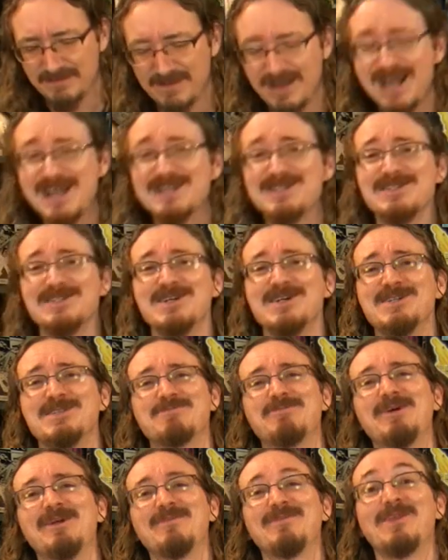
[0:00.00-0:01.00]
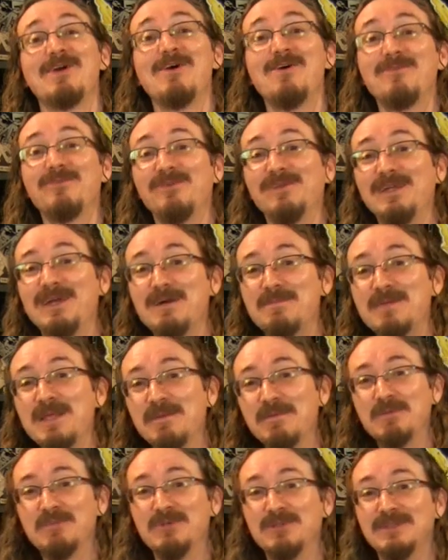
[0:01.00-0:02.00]
nonsense, but hopefully I'll be
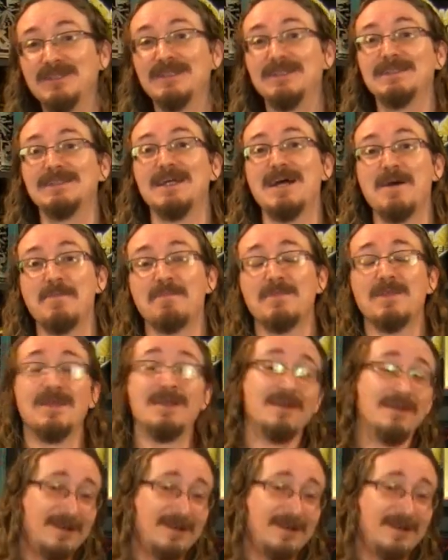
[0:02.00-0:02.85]
able to put these out